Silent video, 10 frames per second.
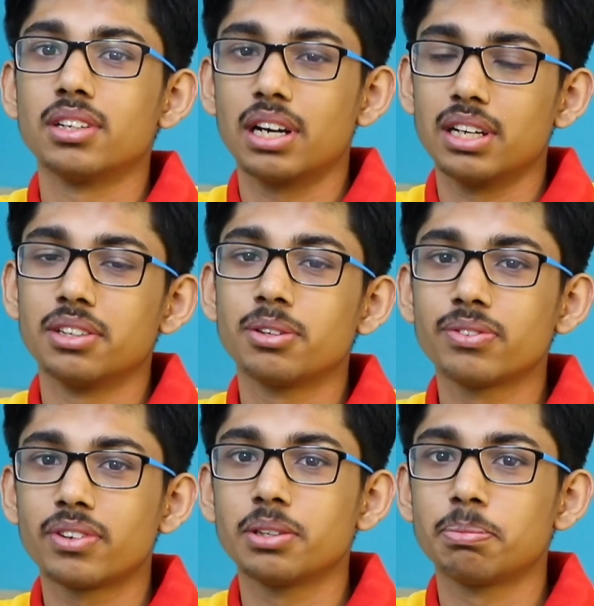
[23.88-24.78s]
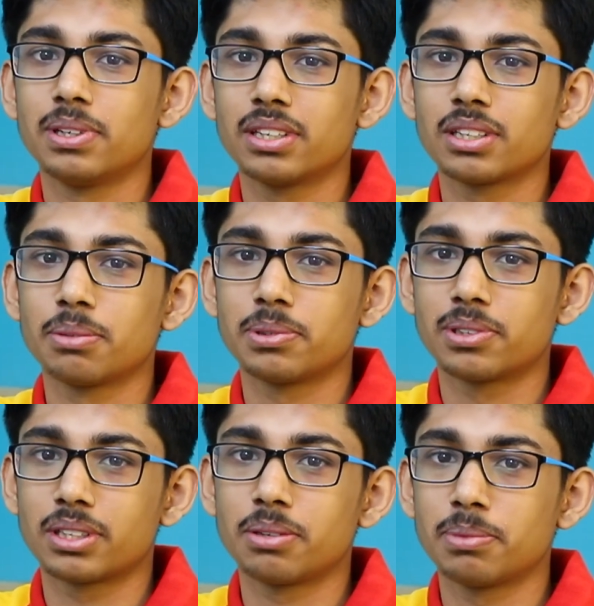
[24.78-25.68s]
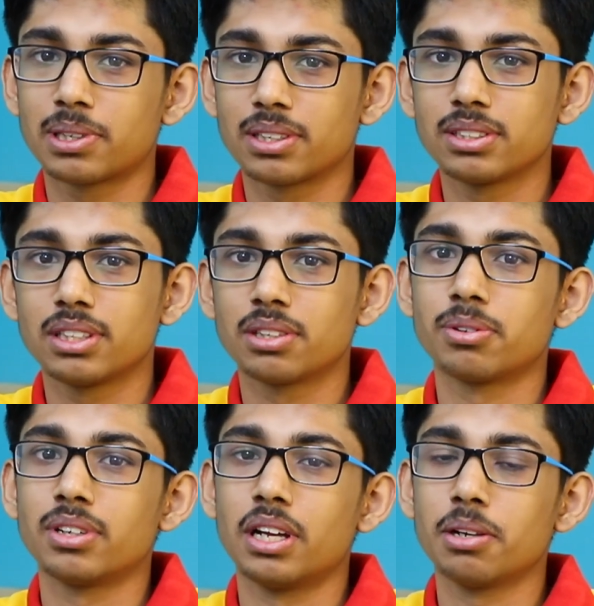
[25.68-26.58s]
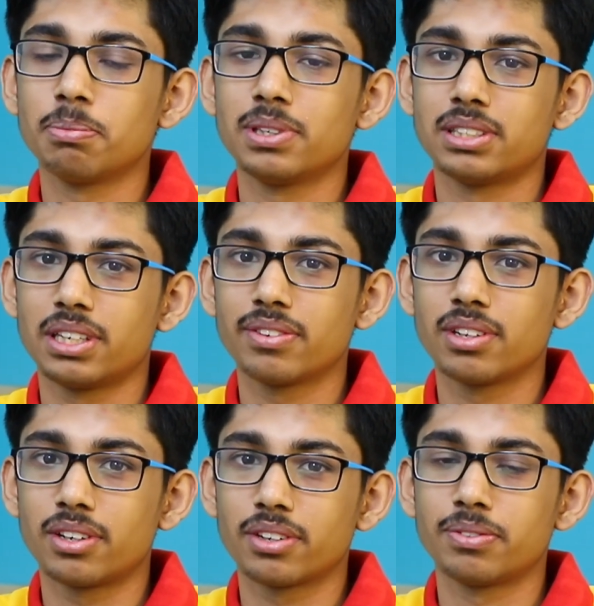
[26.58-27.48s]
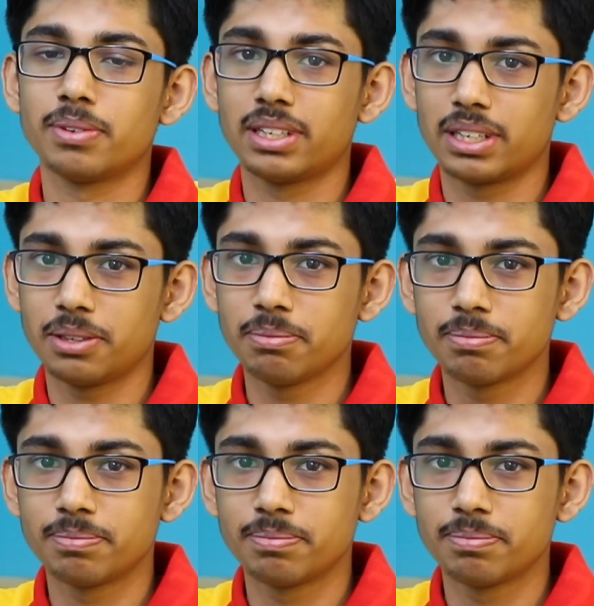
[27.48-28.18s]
I enrolled for the Pinnacle program because it would help me save a lot of my time.